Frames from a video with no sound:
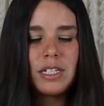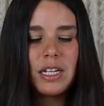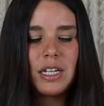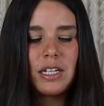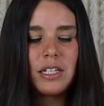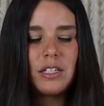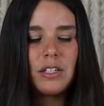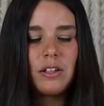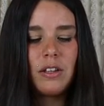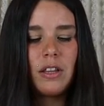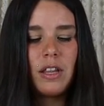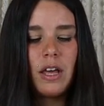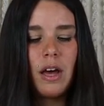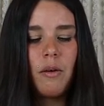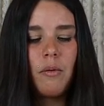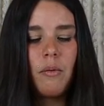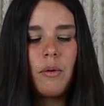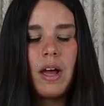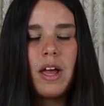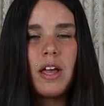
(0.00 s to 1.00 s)
And so
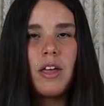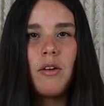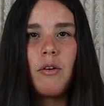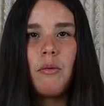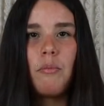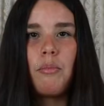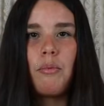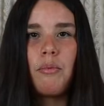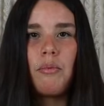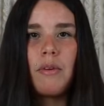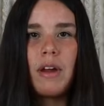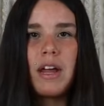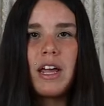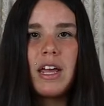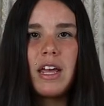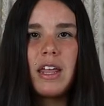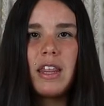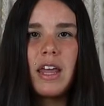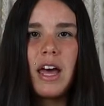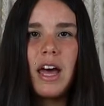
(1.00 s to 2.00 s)
that way you're
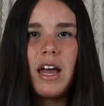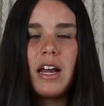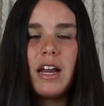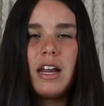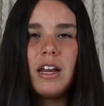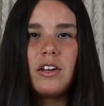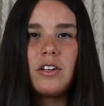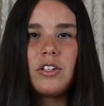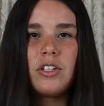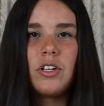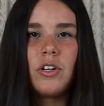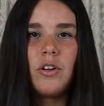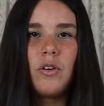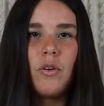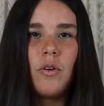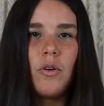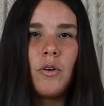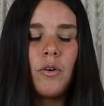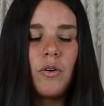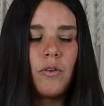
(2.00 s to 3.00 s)
bringing that into
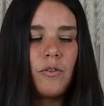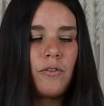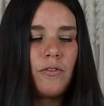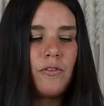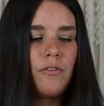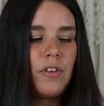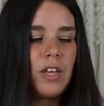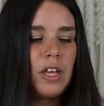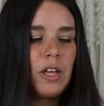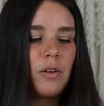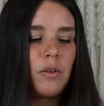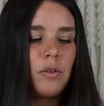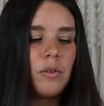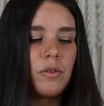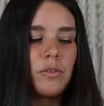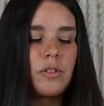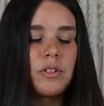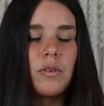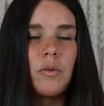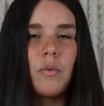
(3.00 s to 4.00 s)
your
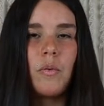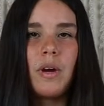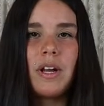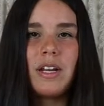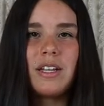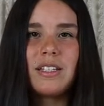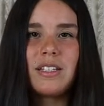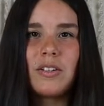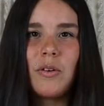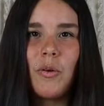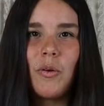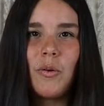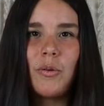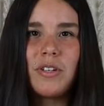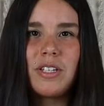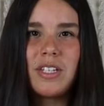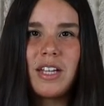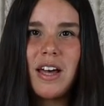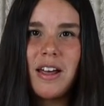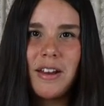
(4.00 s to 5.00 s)
field when it's all
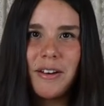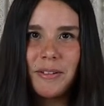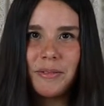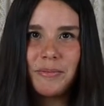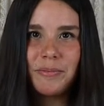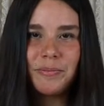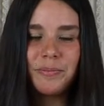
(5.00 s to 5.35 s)
done.